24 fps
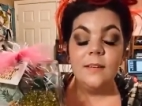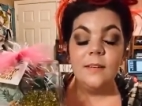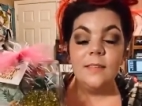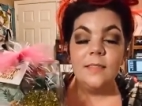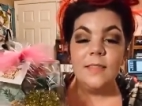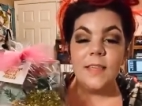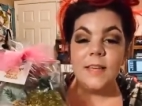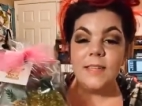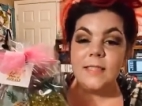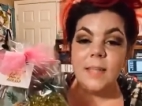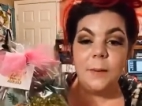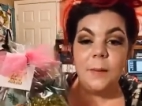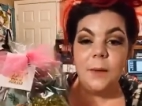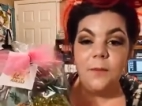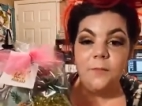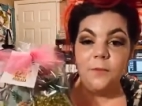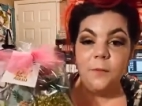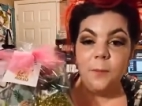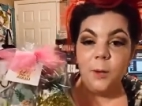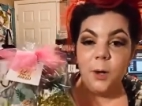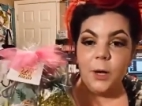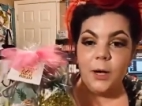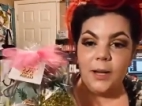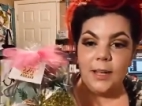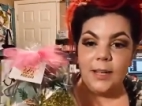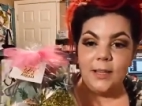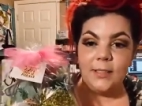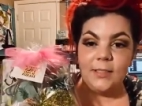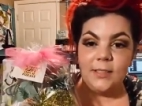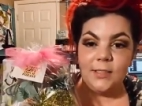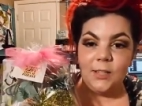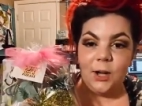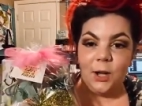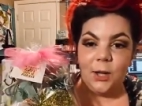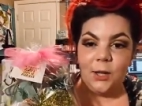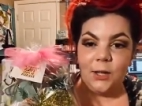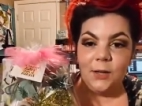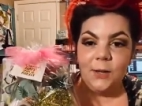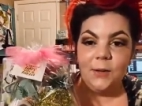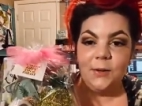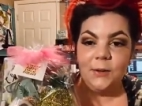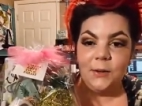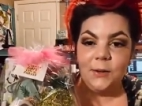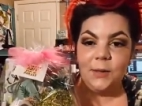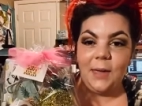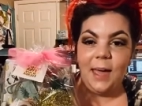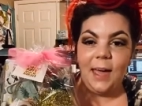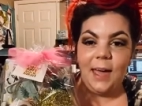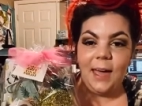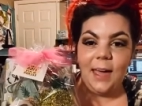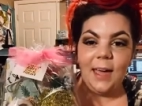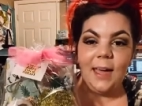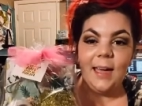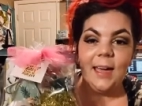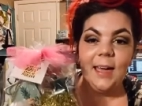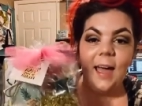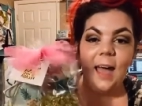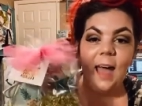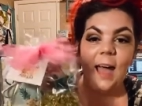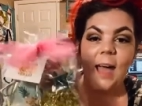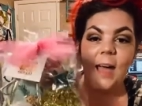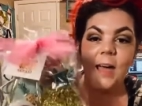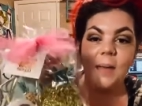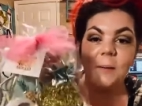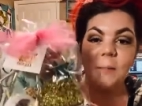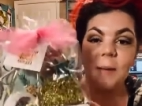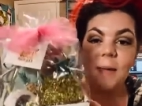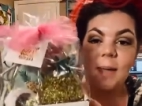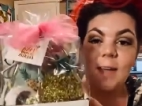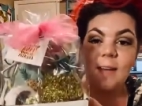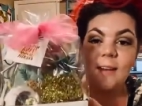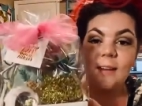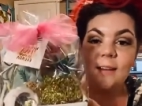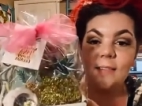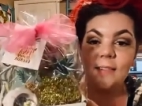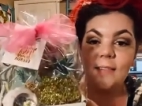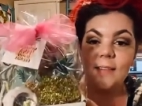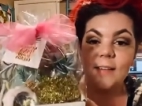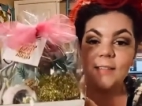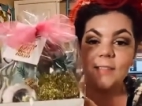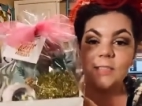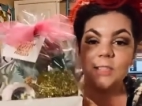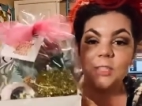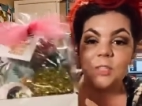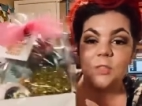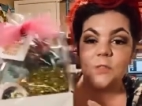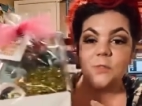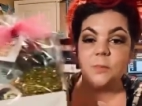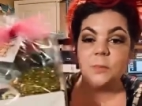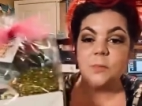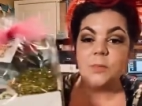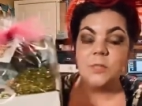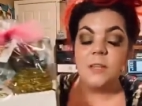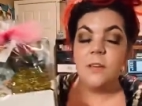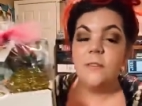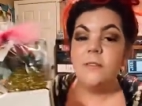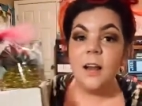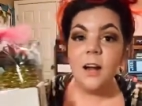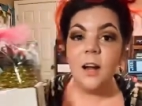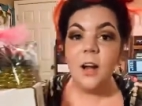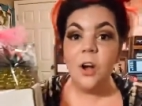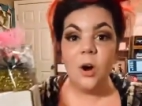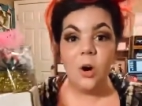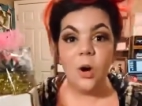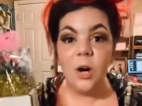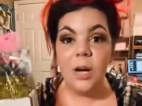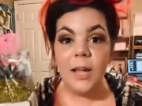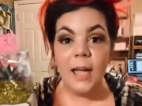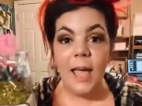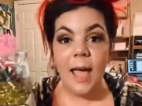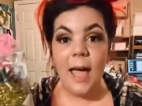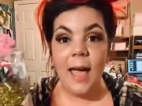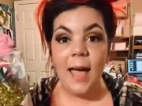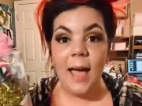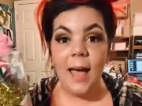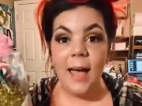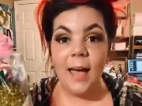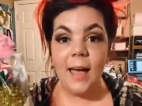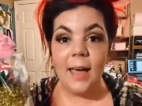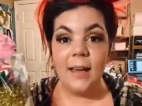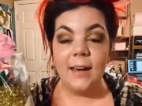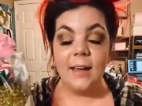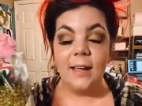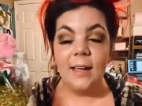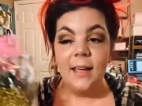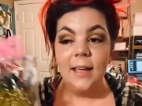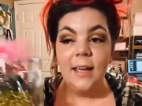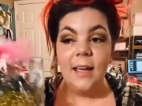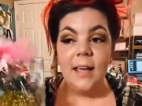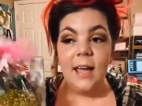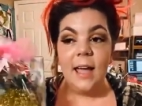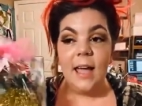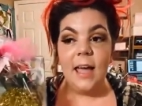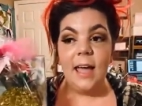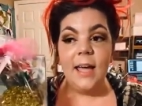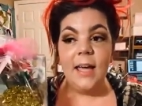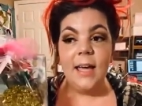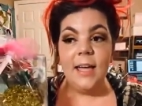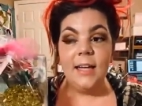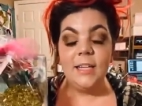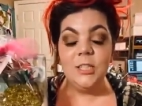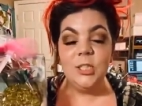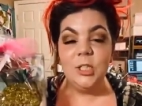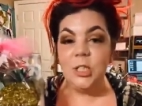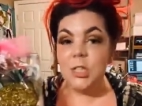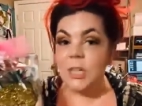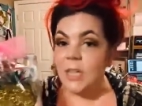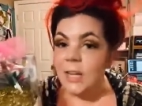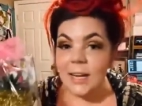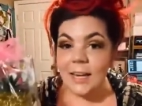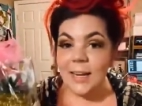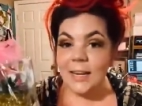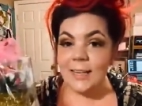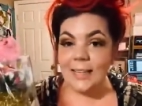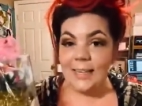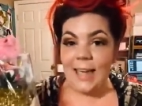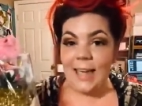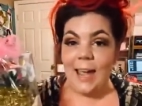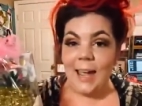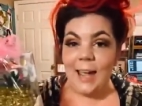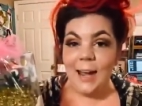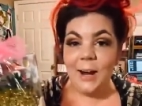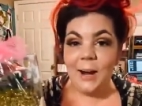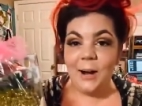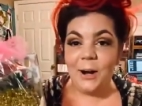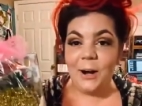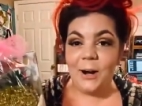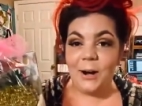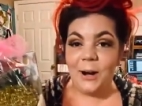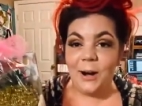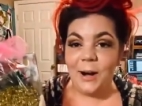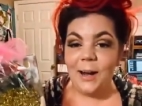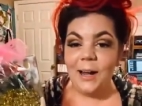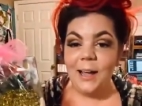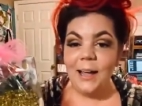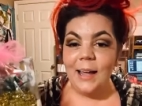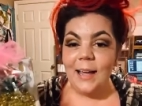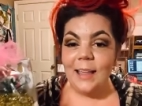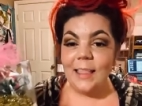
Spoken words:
This I made from on-hand stock, okay? I made this just from stuff that I already had, and she didn't care.